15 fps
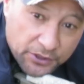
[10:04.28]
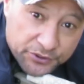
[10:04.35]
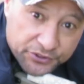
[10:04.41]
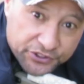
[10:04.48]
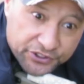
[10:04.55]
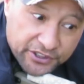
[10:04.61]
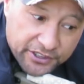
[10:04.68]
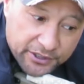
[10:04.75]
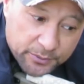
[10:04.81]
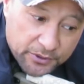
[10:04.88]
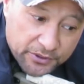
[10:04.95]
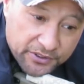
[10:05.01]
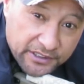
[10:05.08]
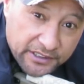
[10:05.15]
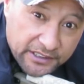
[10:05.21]
I'll just show
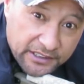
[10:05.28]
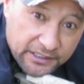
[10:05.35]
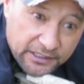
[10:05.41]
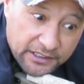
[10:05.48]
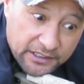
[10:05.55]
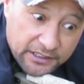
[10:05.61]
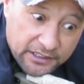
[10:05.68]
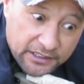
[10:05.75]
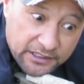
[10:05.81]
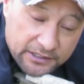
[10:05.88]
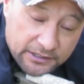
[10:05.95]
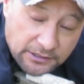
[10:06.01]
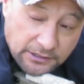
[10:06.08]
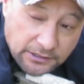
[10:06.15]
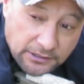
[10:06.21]
you on the
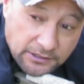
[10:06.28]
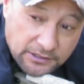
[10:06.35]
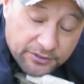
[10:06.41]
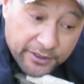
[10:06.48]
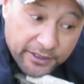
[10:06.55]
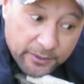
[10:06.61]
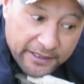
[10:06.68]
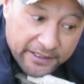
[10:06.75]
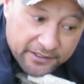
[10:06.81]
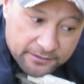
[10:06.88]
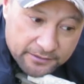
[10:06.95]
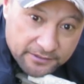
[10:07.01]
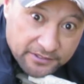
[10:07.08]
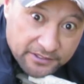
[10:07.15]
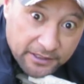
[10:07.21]
308,
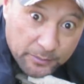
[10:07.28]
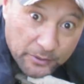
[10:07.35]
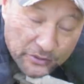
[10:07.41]
same